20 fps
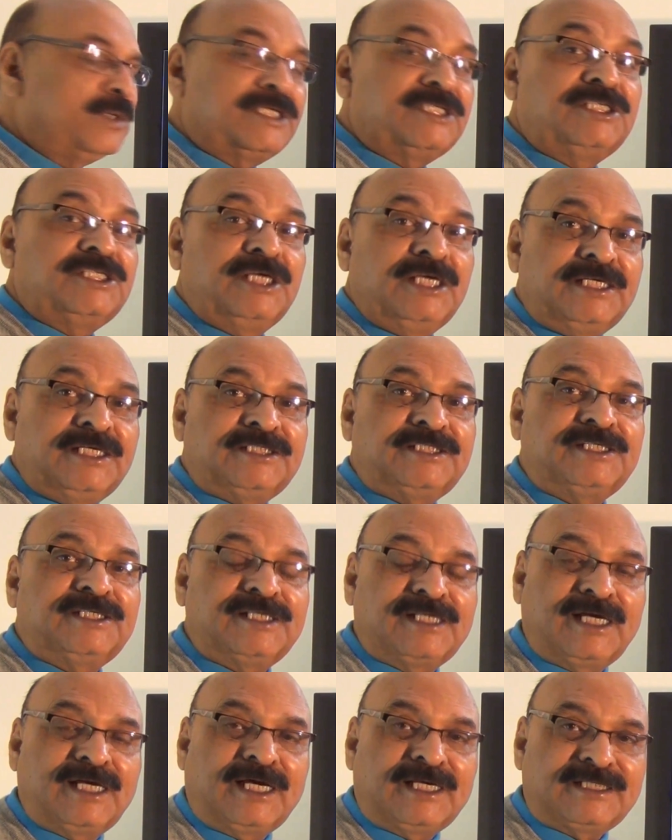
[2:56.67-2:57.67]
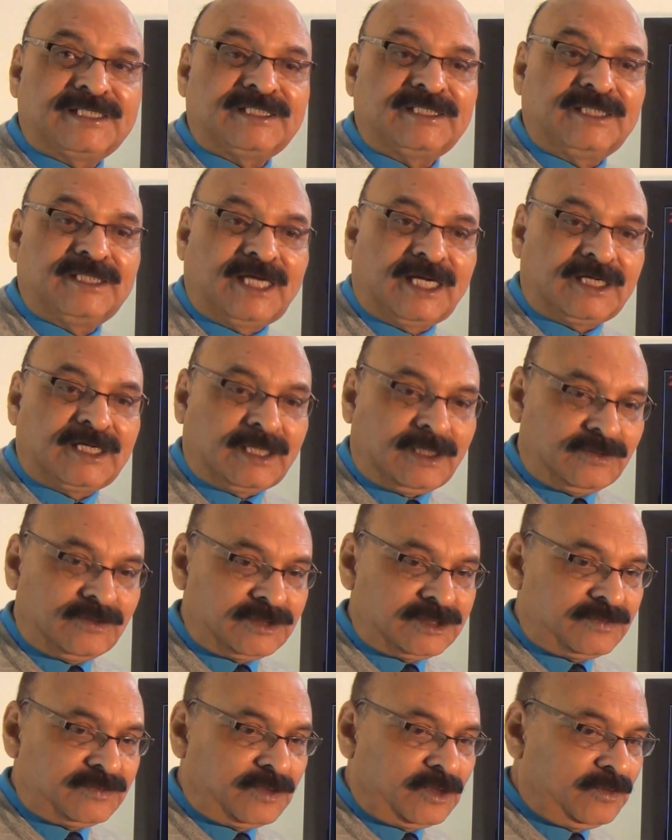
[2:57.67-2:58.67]
purchased that
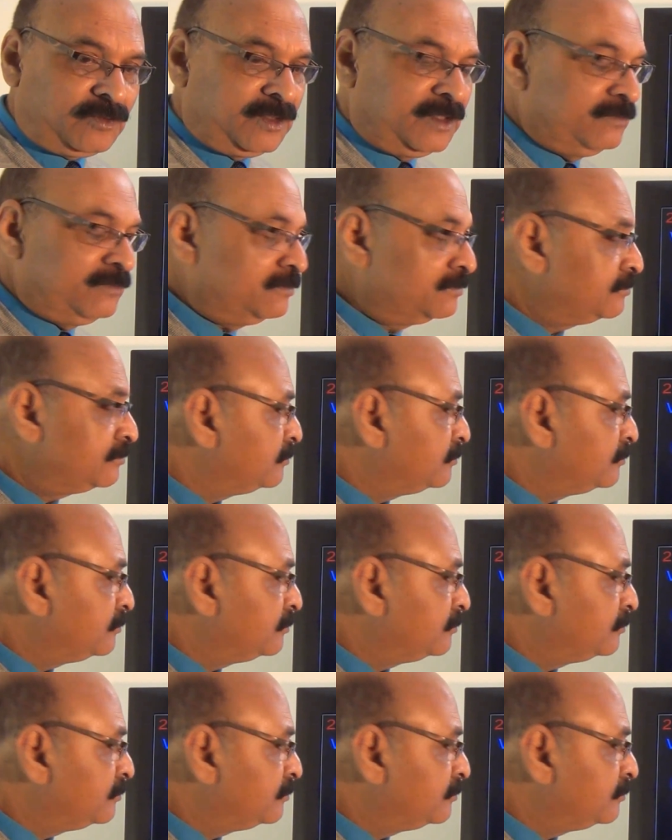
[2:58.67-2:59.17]
house from him.